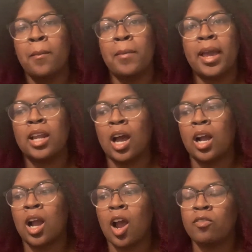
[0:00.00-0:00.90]
made
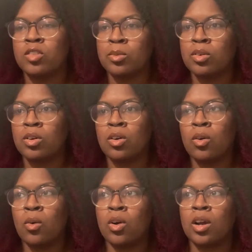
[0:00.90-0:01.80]

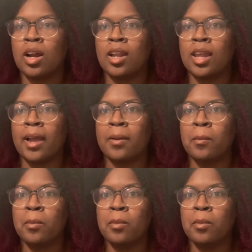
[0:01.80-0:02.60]
uncomfortable, or like,